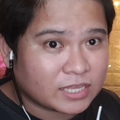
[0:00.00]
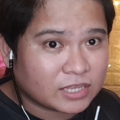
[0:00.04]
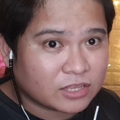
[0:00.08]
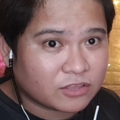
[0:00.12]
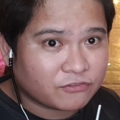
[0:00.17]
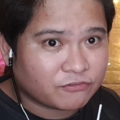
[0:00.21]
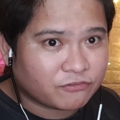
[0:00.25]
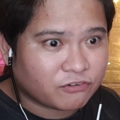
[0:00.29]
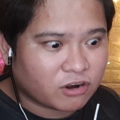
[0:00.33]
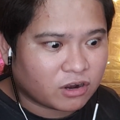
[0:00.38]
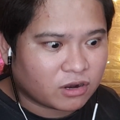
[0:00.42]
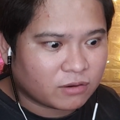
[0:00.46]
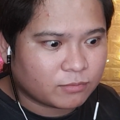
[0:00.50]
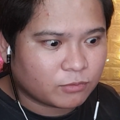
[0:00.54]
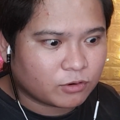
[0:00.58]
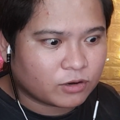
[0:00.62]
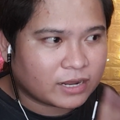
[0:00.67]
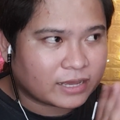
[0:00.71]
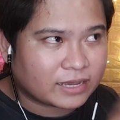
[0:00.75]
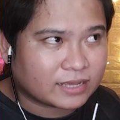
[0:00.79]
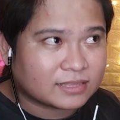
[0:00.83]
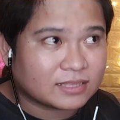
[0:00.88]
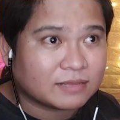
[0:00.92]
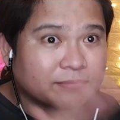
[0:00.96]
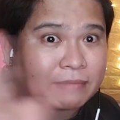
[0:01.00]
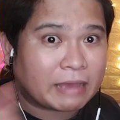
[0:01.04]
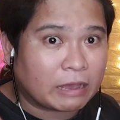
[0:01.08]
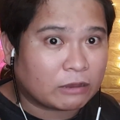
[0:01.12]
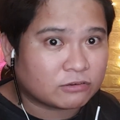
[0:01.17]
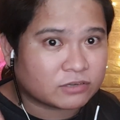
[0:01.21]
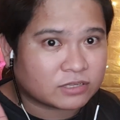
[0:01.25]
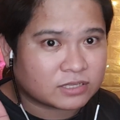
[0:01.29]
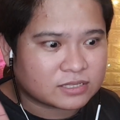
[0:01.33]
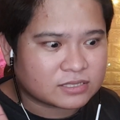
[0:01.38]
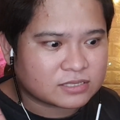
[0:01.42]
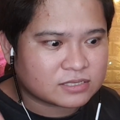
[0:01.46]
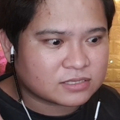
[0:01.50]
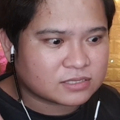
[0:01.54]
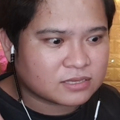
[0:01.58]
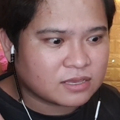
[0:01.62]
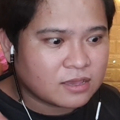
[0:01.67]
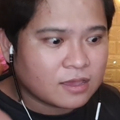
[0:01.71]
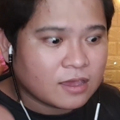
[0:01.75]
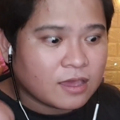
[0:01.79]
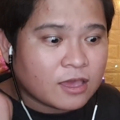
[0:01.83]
in the farm or like in the mountains.